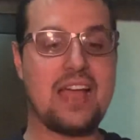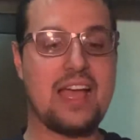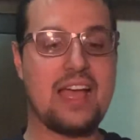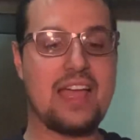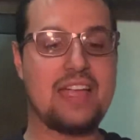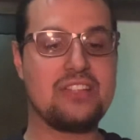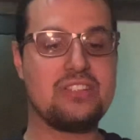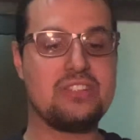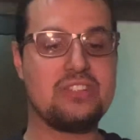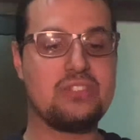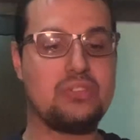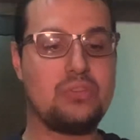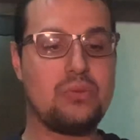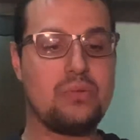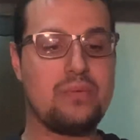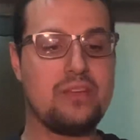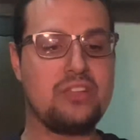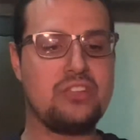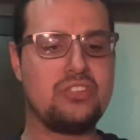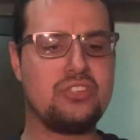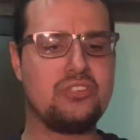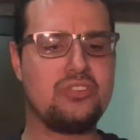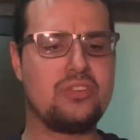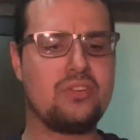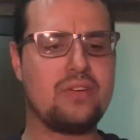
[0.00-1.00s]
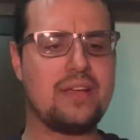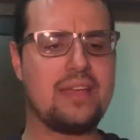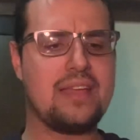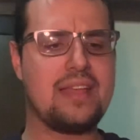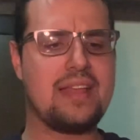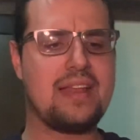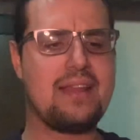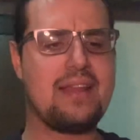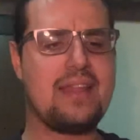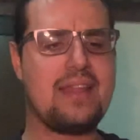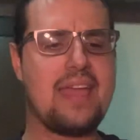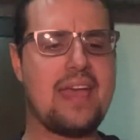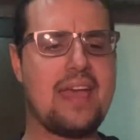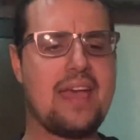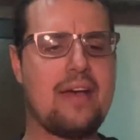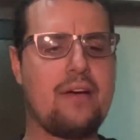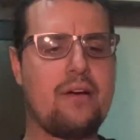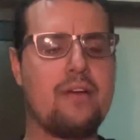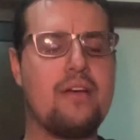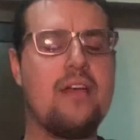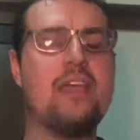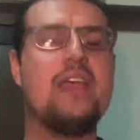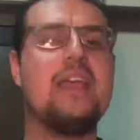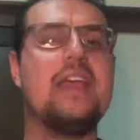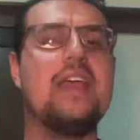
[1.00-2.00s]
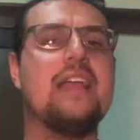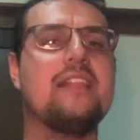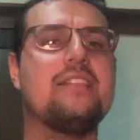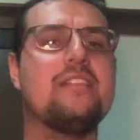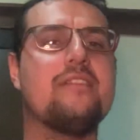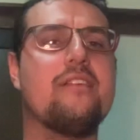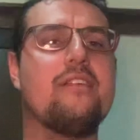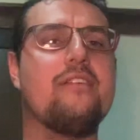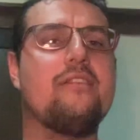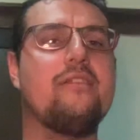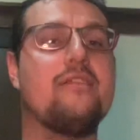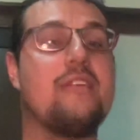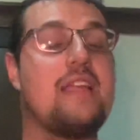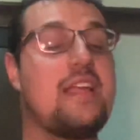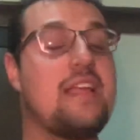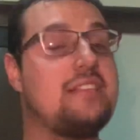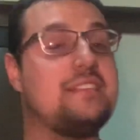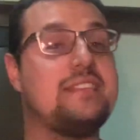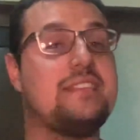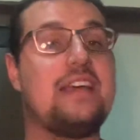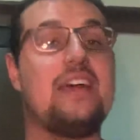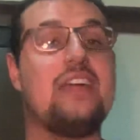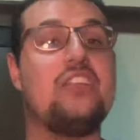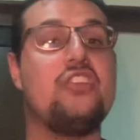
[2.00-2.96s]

I do enjoy it now. It's a